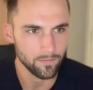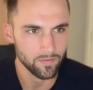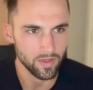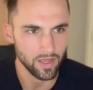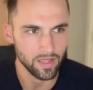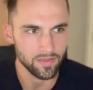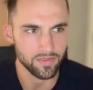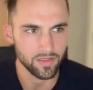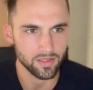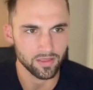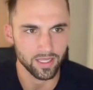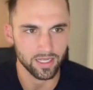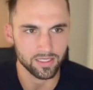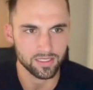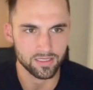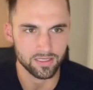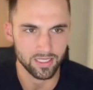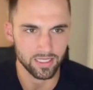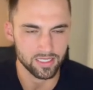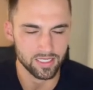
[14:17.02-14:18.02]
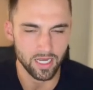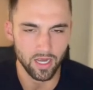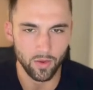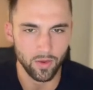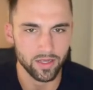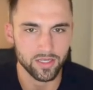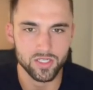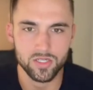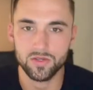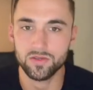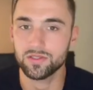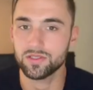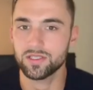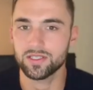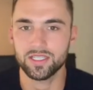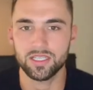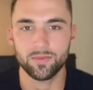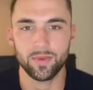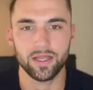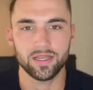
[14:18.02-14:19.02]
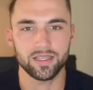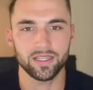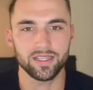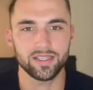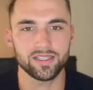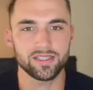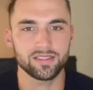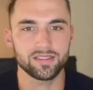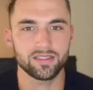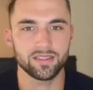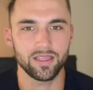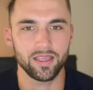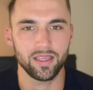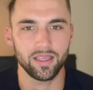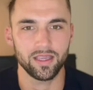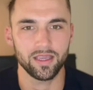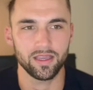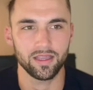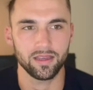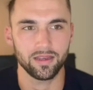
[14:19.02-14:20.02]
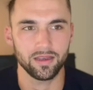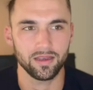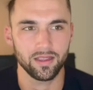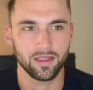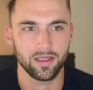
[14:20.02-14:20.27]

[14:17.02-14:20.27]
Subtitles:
I think that's how I choose to see my days. And